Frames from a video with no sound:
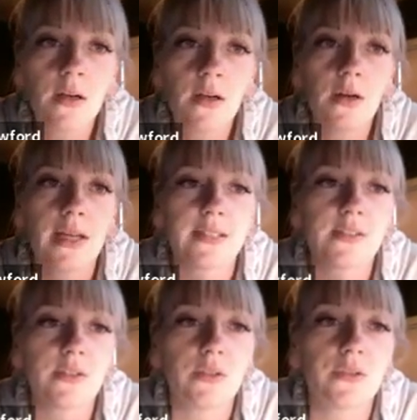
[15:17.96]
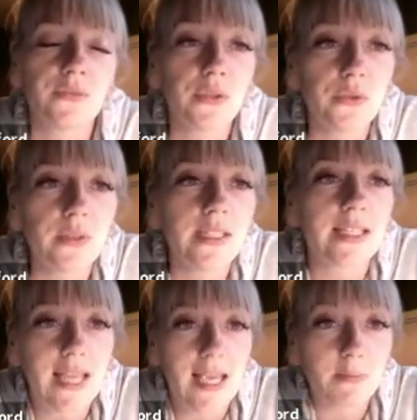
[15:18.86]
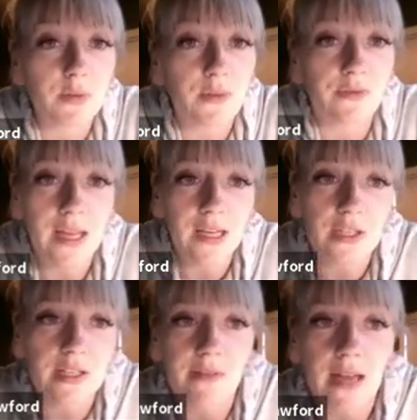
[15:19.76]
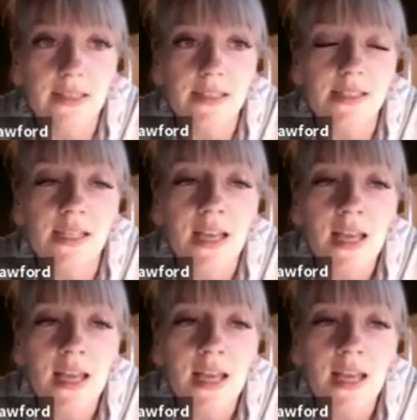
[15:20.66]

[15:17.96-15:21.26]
Okay, so a few games for vendor events.